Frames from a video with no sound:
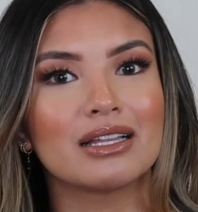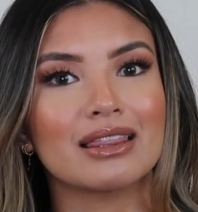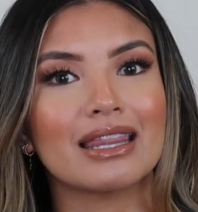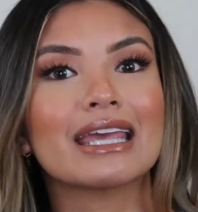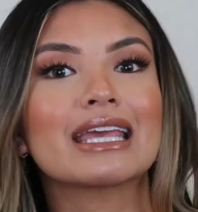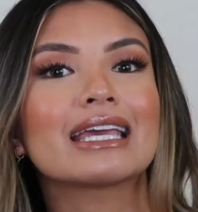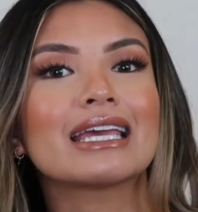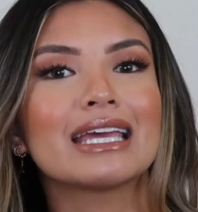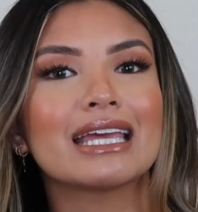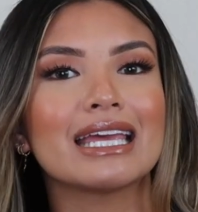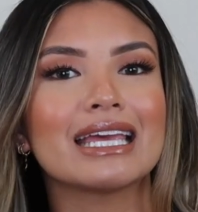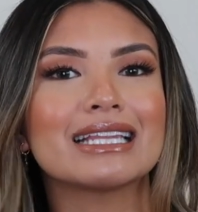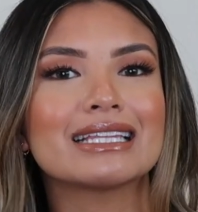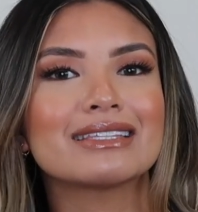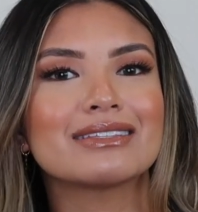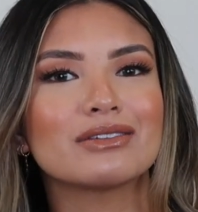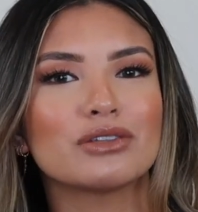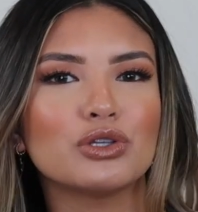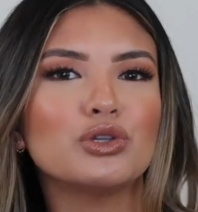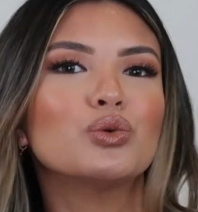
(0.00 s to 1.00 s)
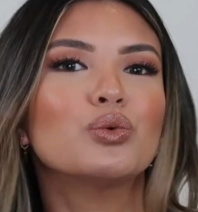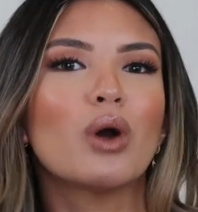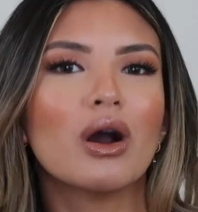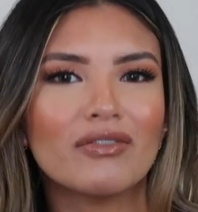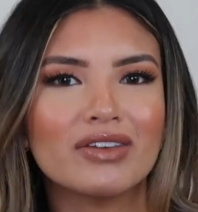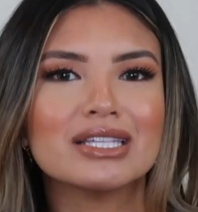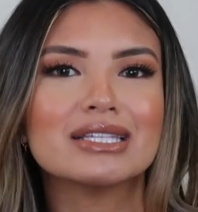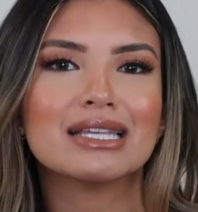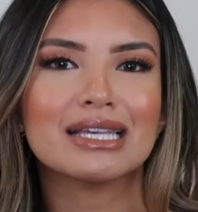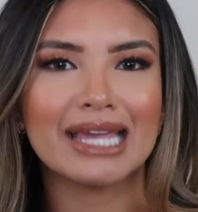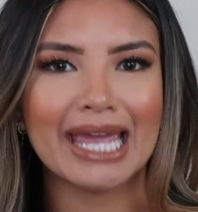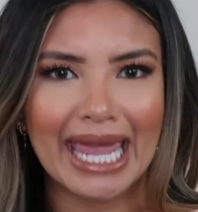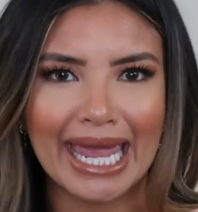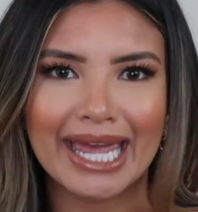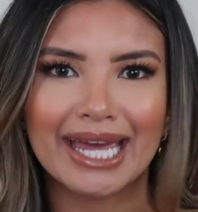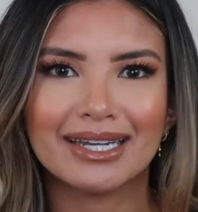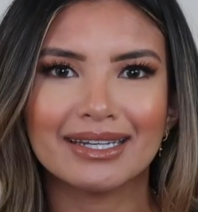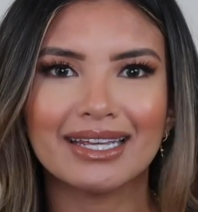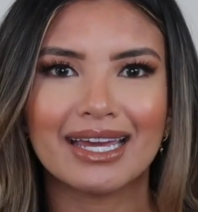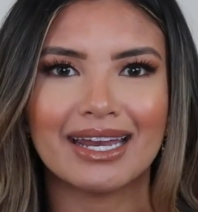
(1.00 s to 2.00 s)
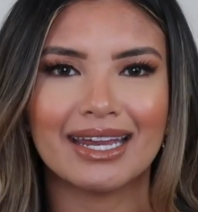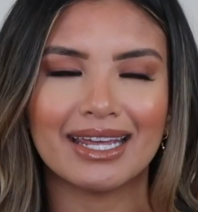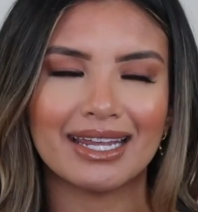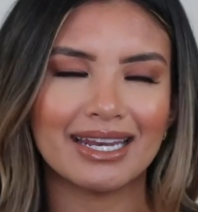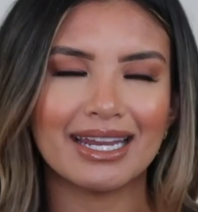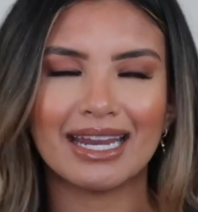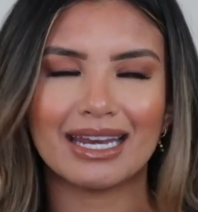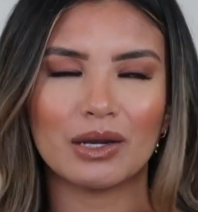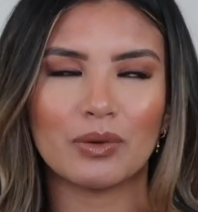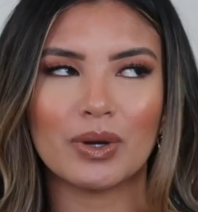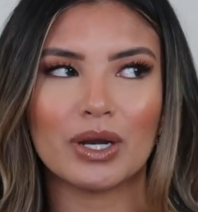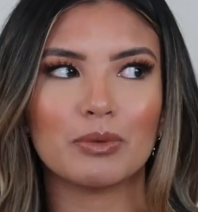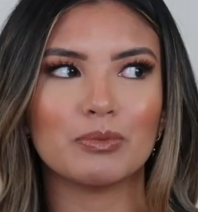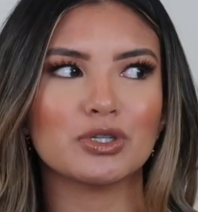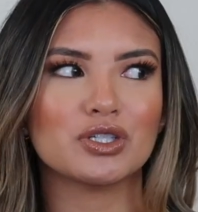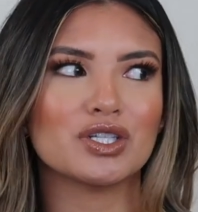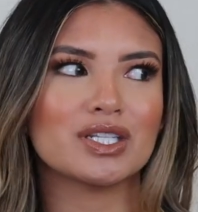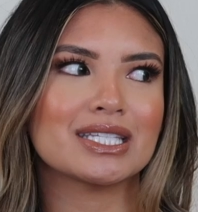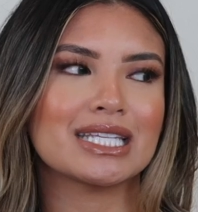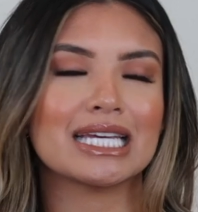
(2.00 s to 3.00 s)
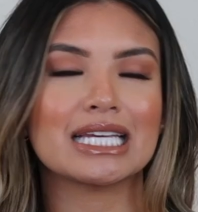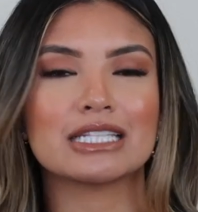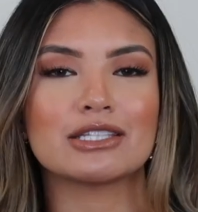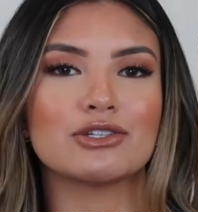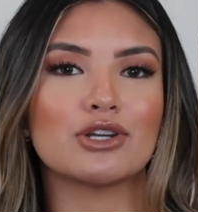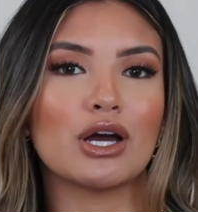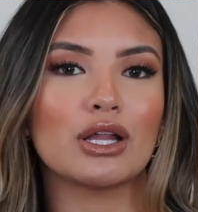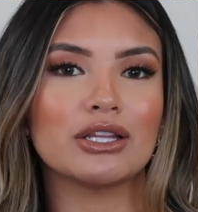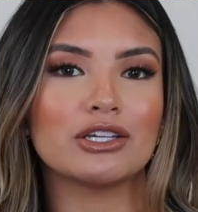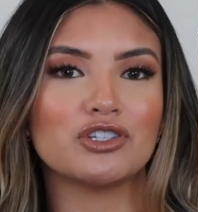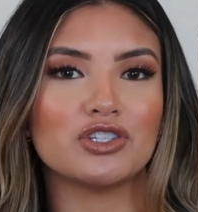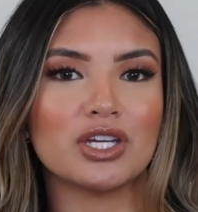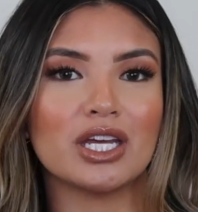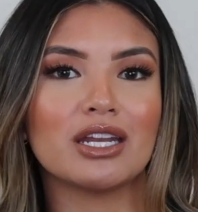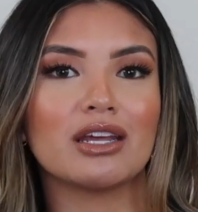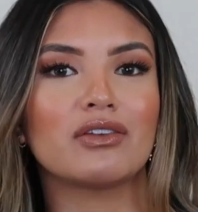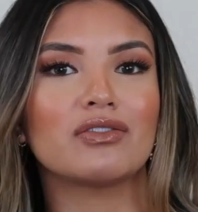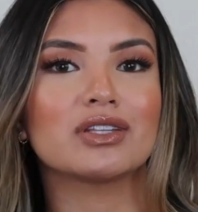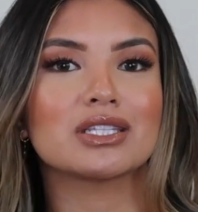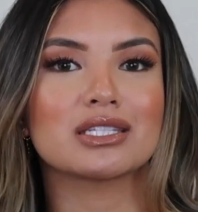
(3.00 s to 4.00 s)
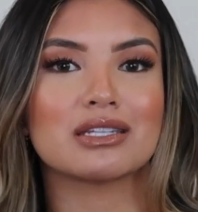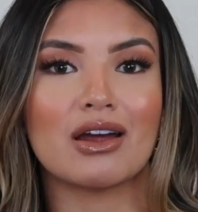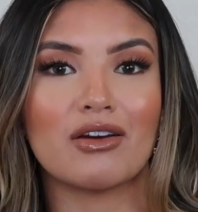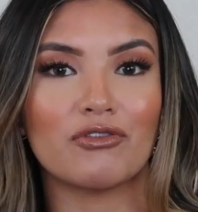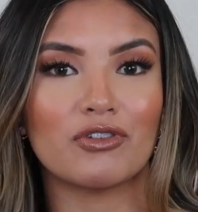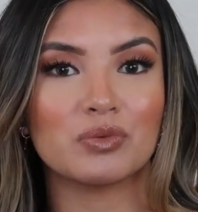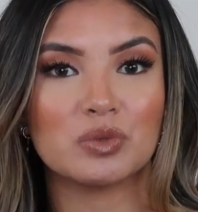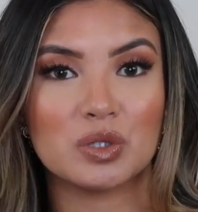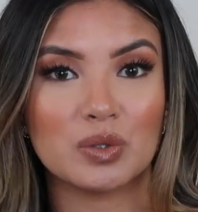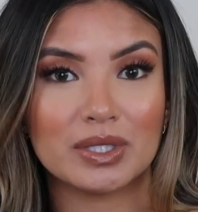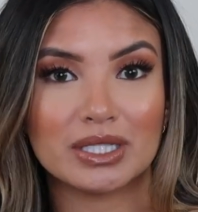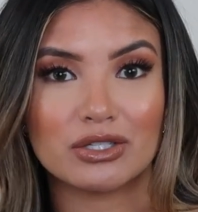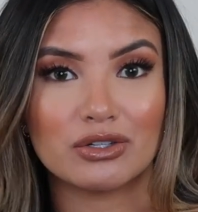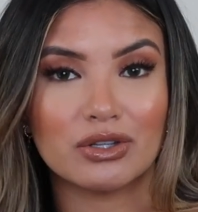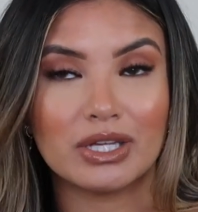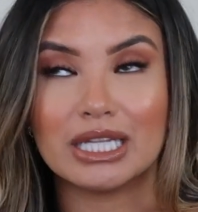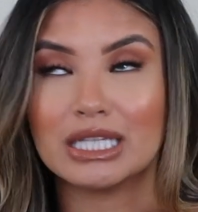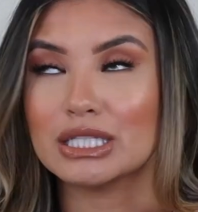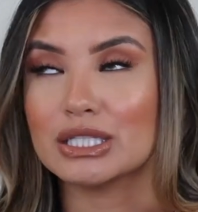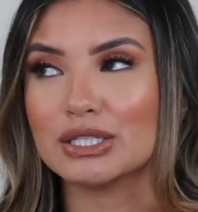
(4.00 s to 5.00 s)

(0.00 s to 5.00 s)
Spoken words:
like, you obviously can get it anywhere, but she's like, it's not legit if it's not from Switzerland.